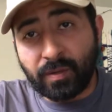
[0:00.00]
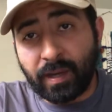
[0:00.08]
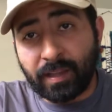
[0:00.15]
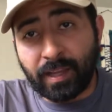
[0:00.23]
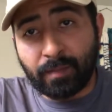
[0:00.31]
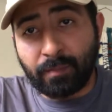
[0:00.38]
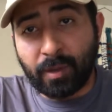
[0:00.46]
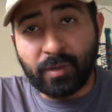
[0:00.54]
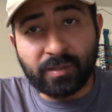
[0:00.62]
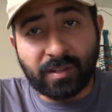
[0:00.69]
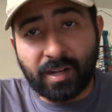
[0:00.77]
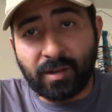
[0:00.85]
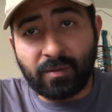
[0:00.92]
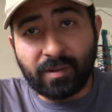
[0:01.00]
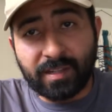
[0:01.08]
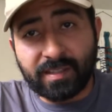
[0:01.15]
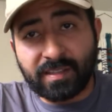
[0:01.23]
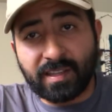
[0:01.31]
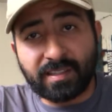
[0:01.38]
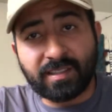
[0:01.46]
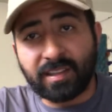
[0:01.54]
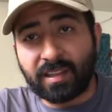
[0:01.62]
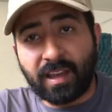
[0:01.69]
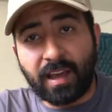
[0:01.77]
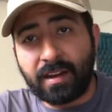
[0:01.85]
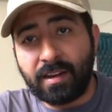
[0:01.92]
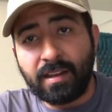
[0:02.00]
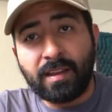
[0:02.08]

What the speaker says: I like Bose 901s, things like that.